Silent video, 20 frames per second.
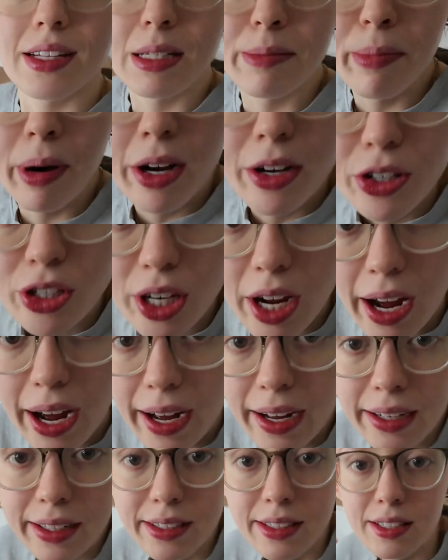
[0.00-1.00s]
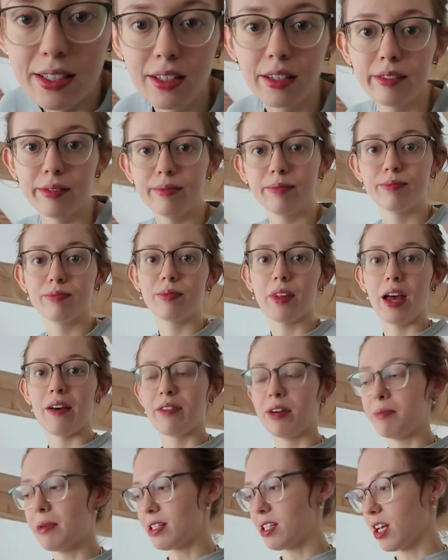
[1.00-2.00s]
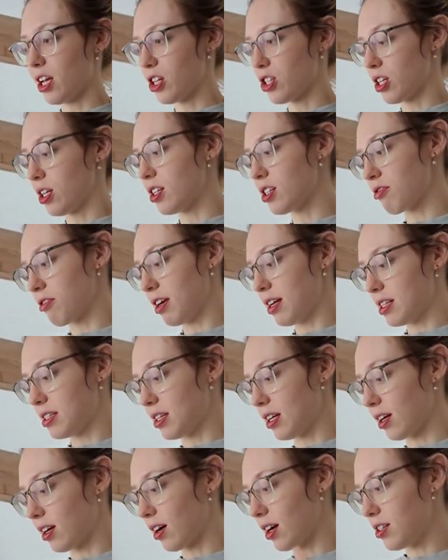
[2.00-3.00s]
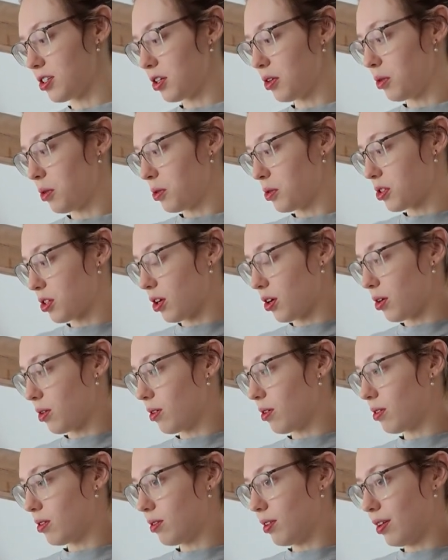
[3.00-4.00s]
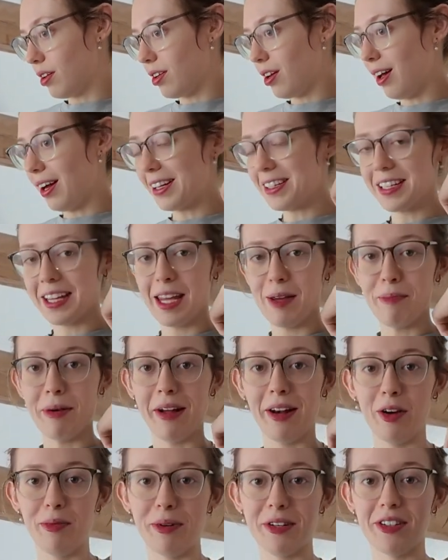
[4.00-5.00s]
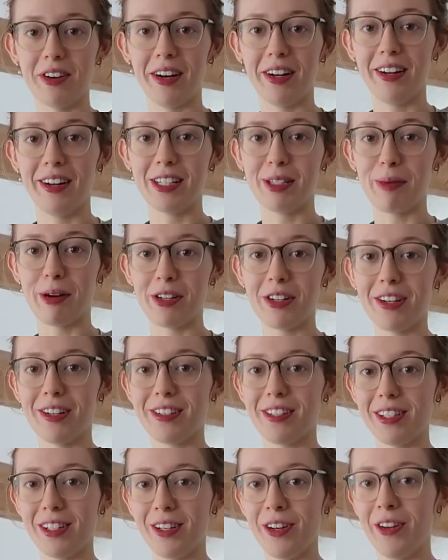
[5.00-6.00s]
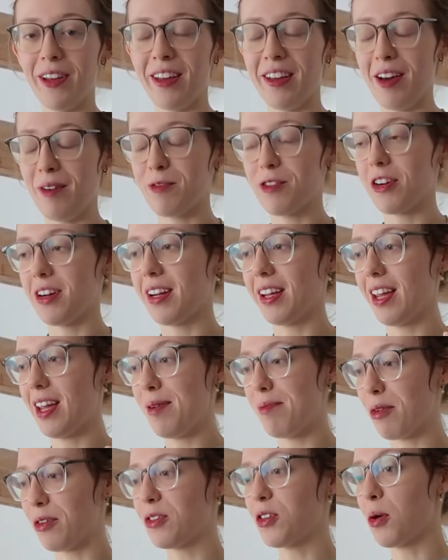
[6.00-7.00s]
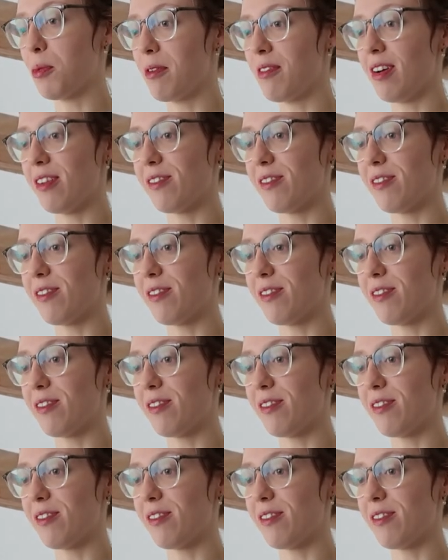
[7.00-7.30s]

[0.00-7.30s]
As much as having a messy kitchen is realistic, I do also like to keep it a little bit tidier, especially because it's the new year. I'm trying to keep on top of